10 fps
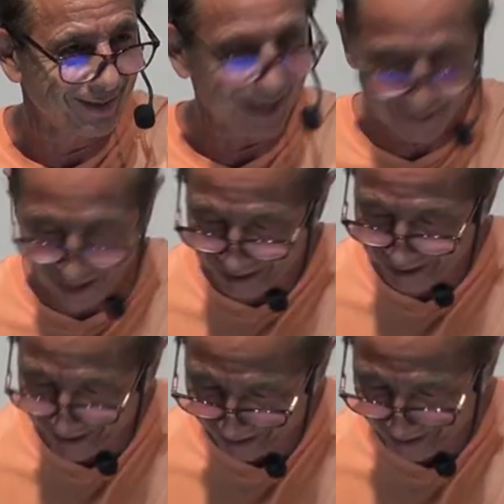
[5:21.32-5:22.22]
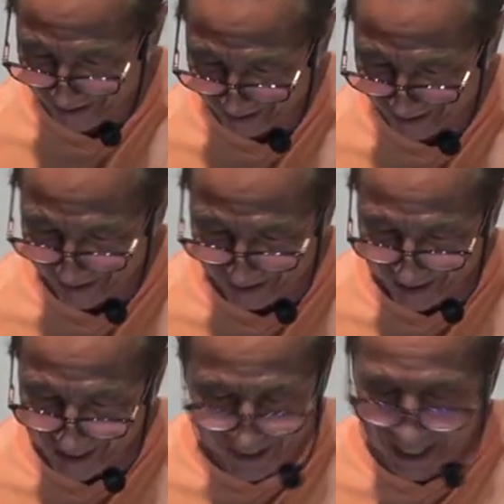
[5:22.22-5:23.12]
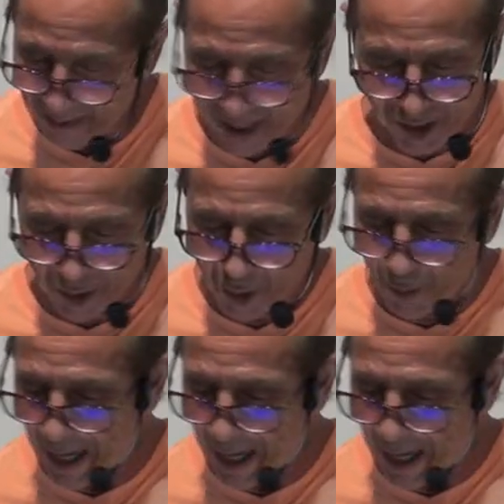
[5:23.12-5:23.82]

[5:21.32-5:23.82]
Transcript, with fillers: Amen. He can't make you do